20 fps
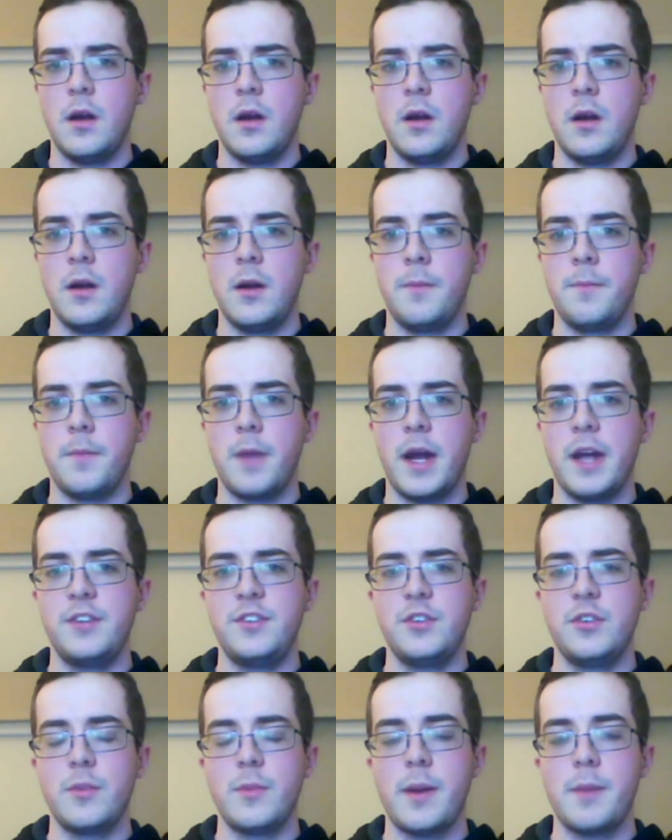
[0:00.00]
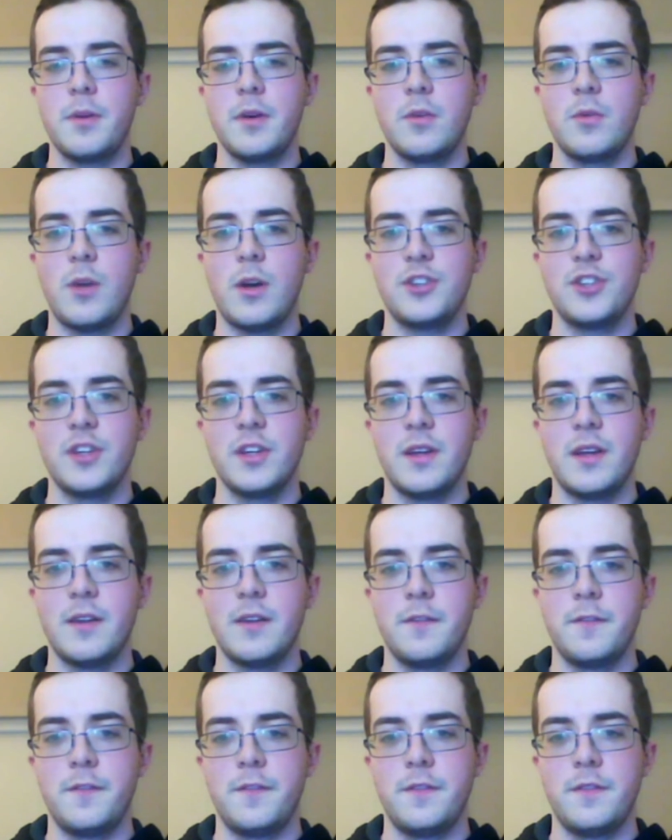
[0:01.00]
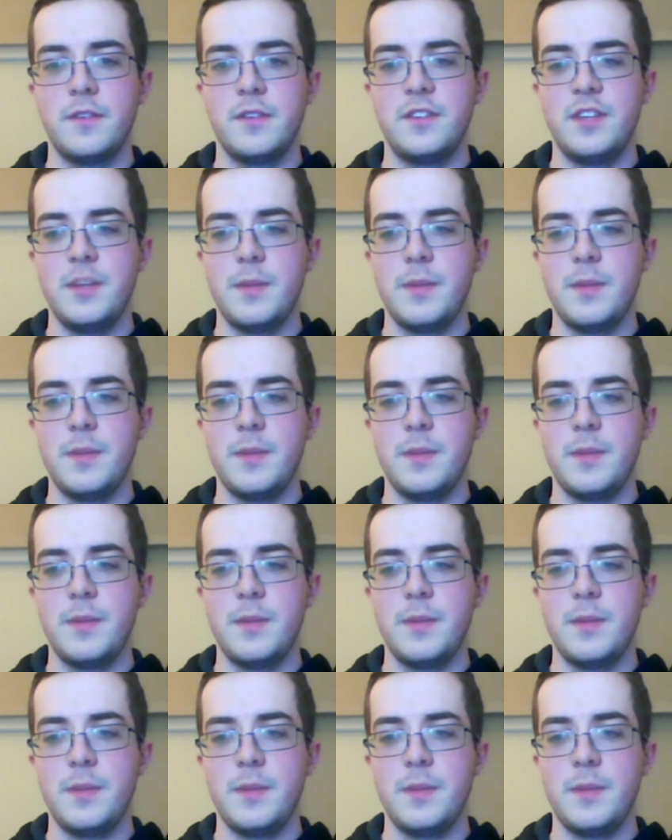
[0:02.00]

I do remember watching a lot of